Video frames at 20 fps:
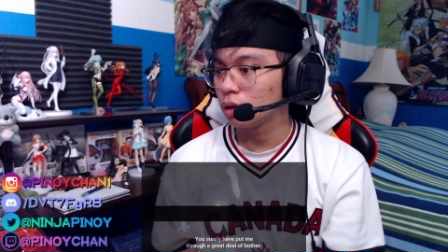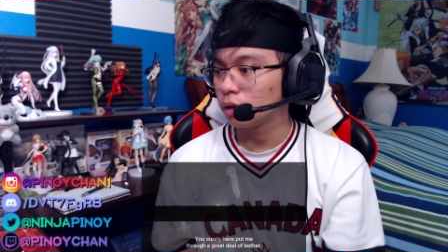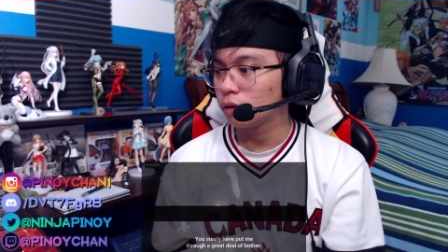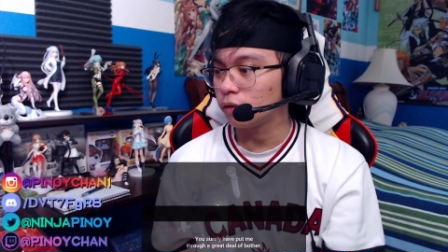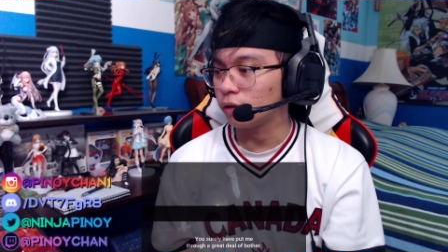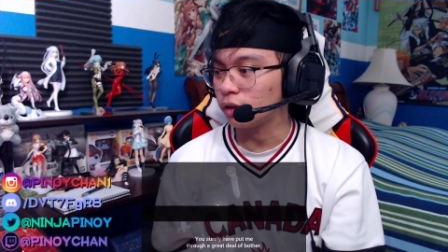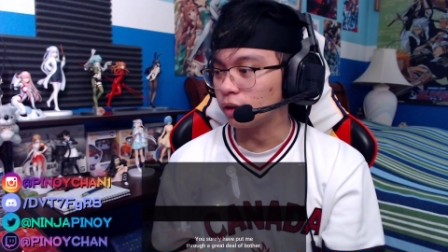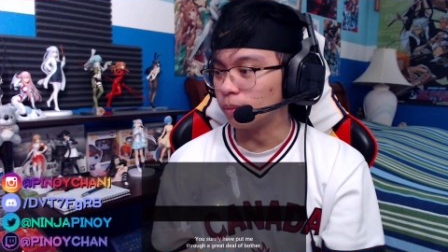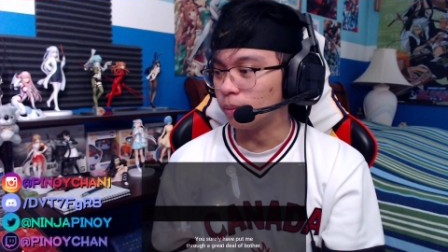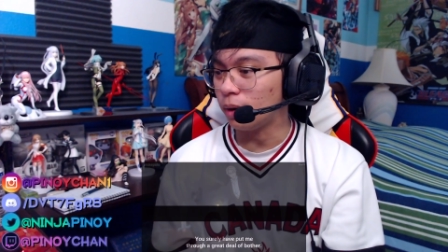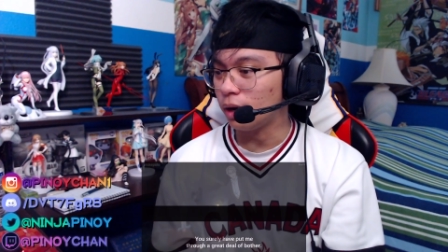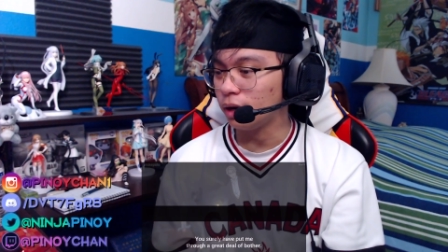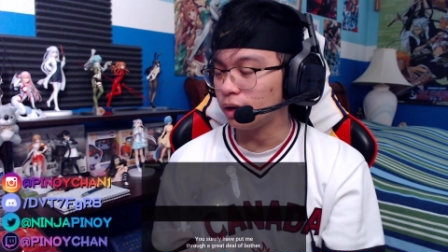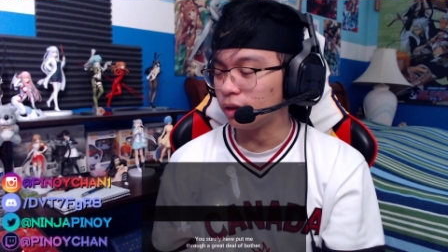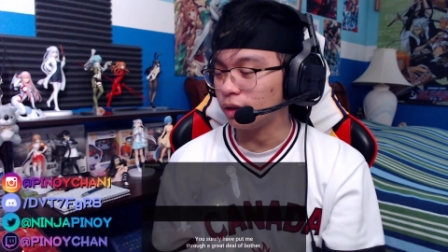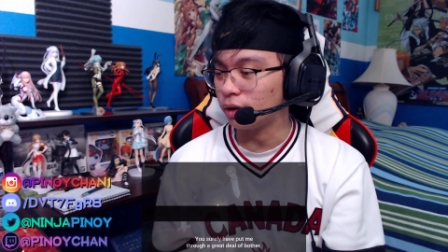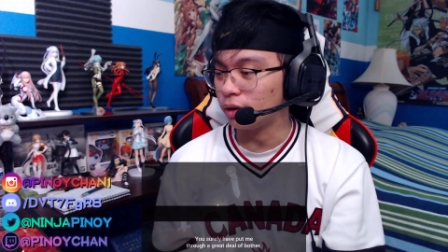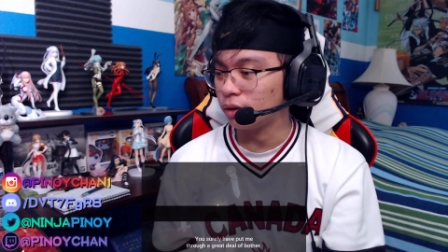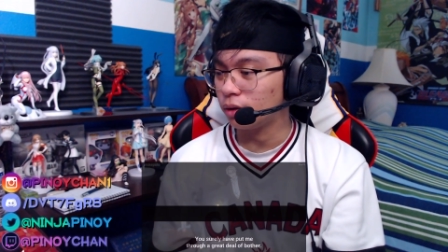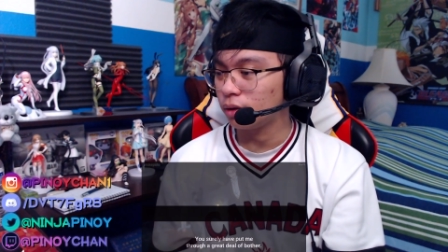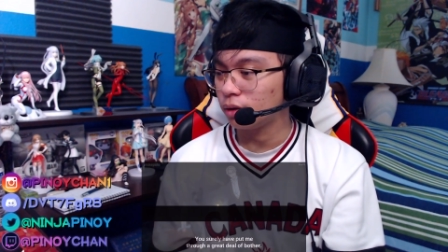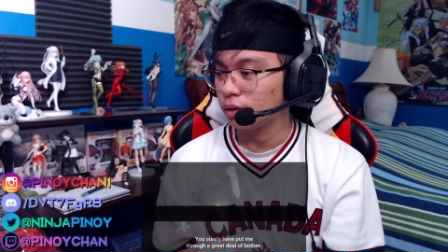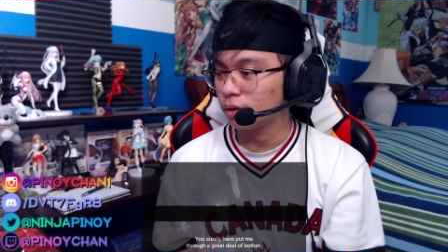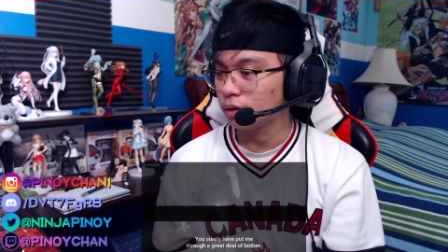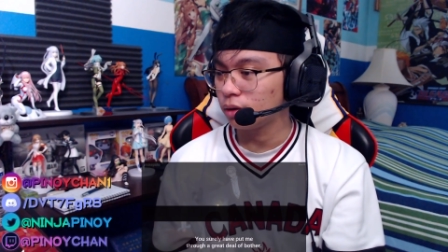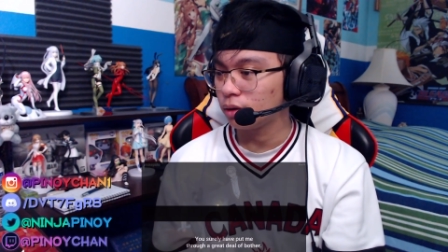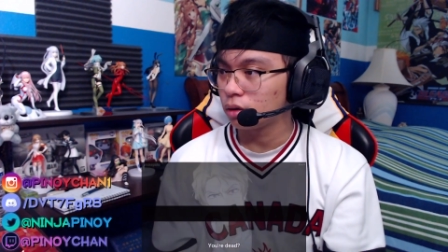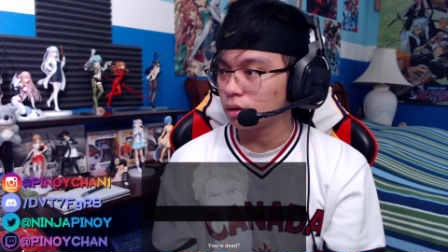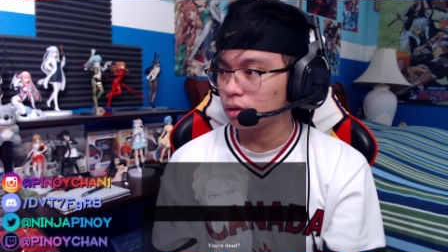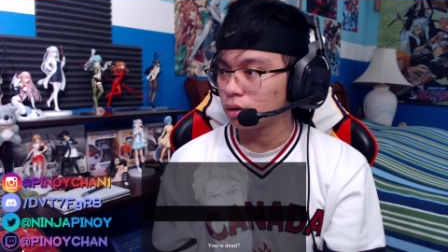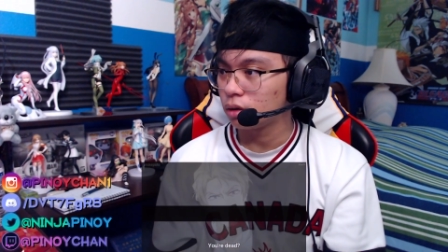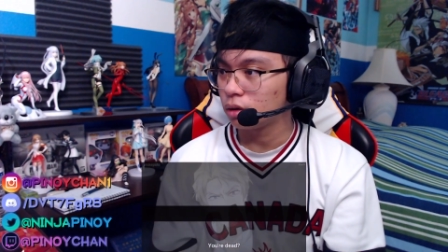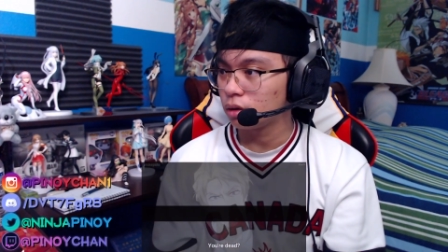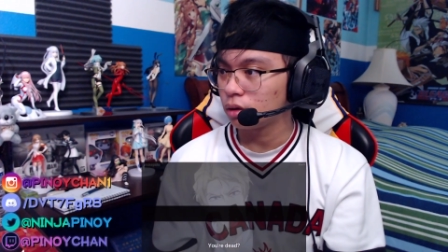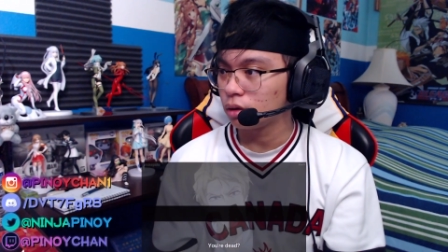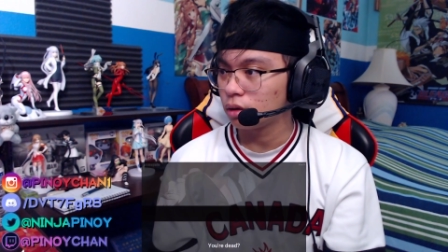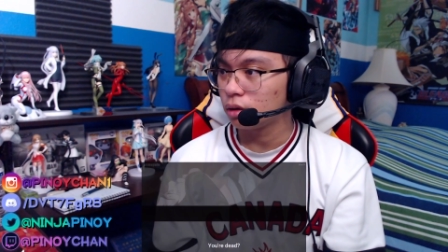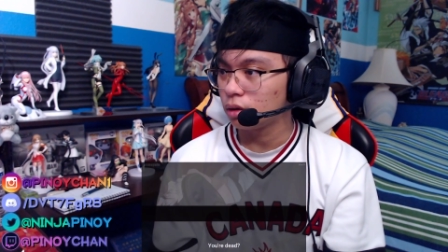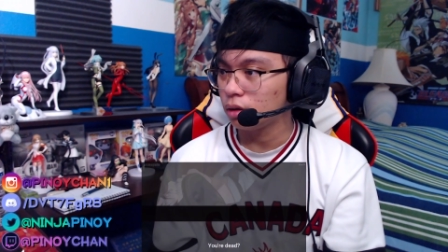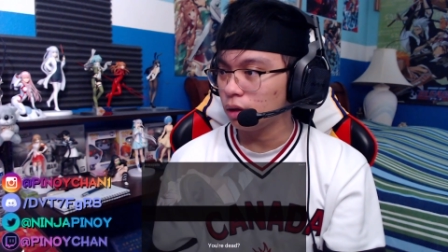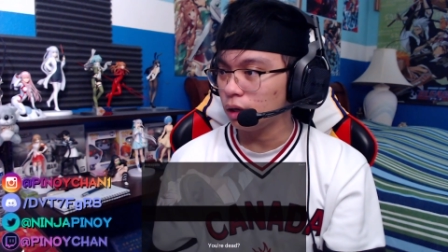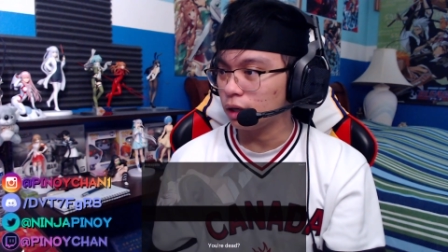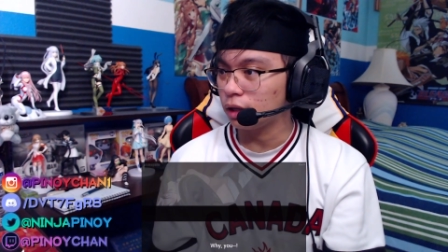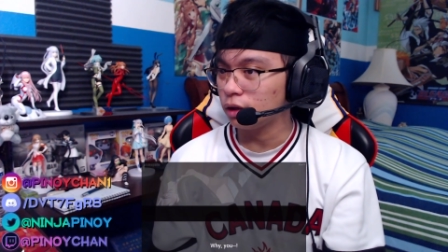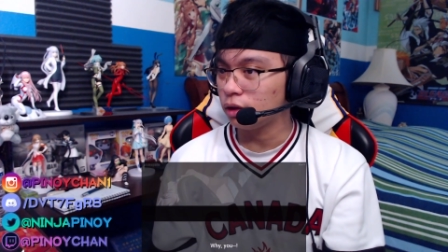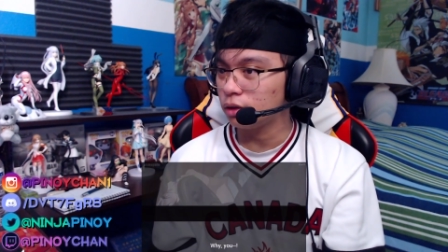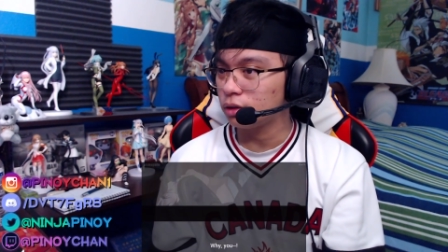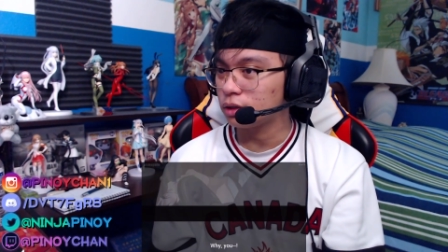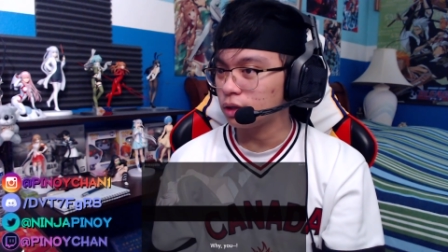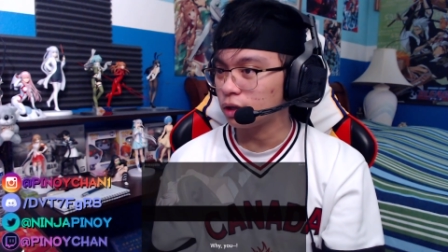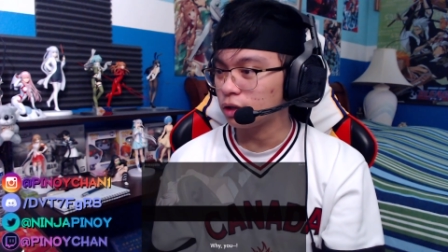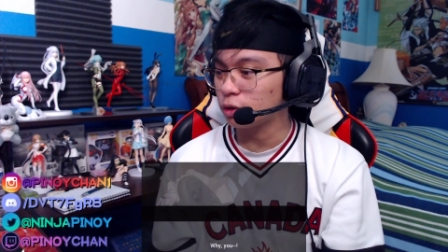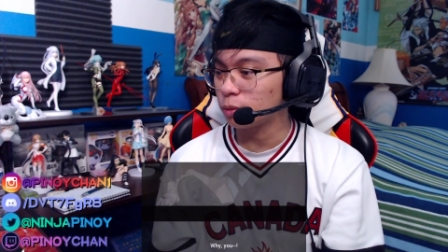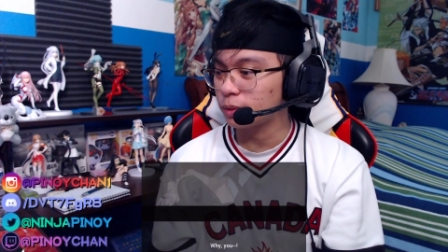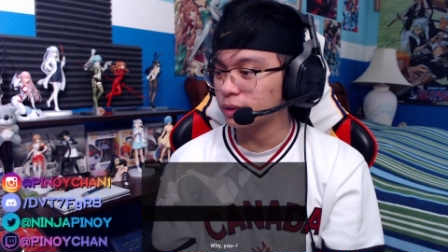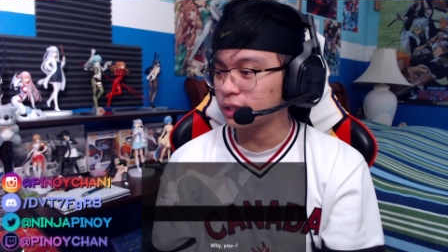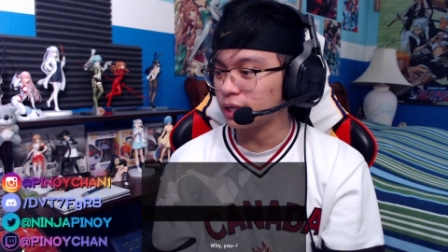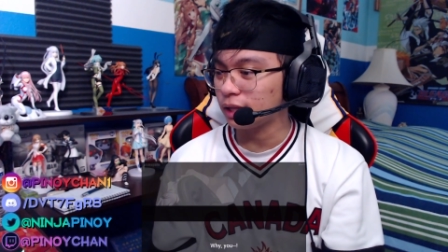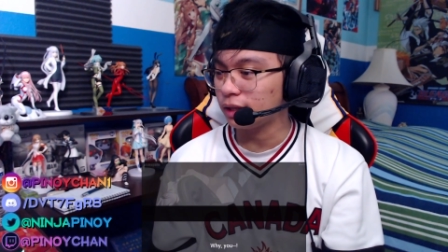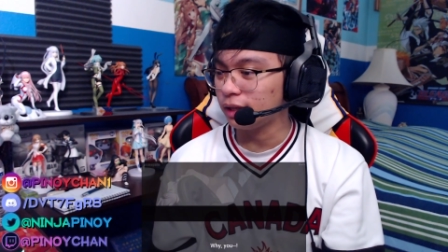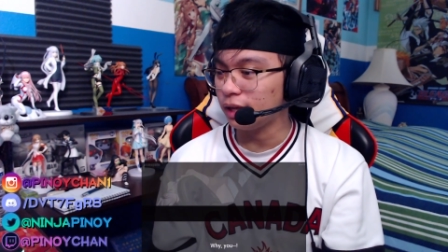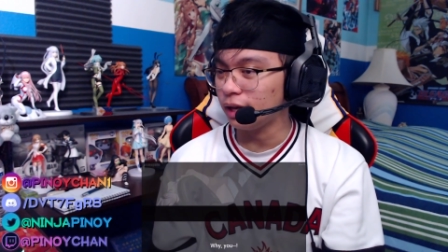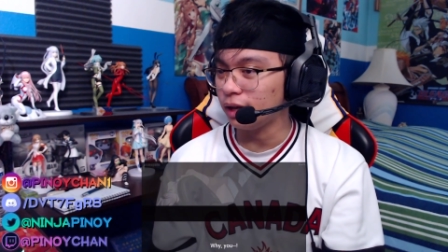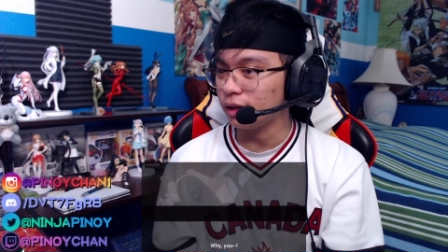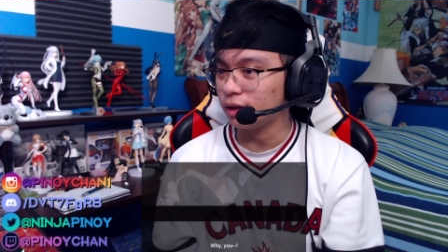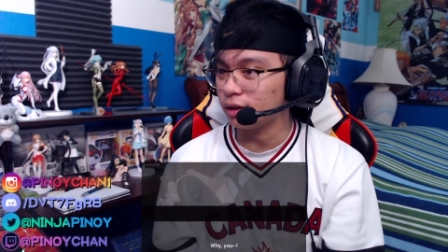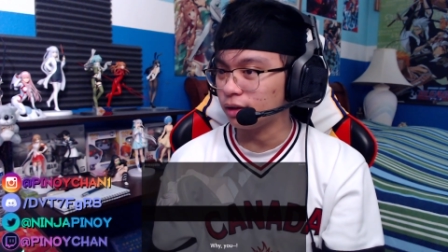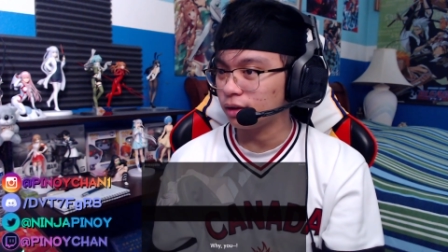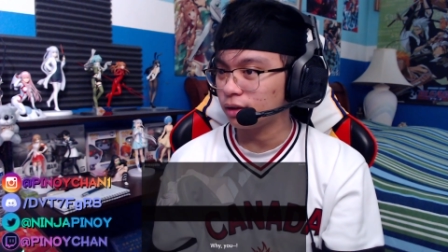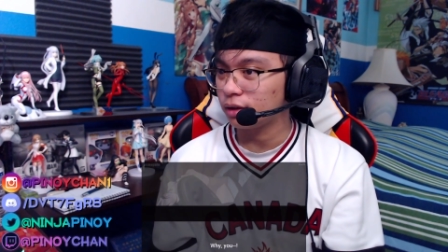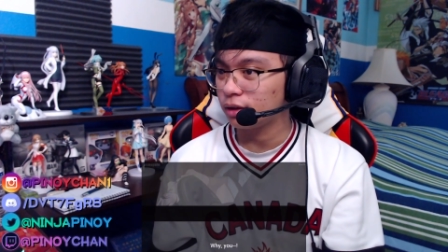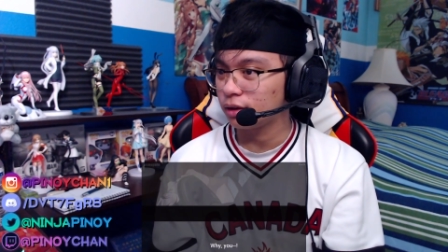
On the body though. Yeah, dude's 100% dead.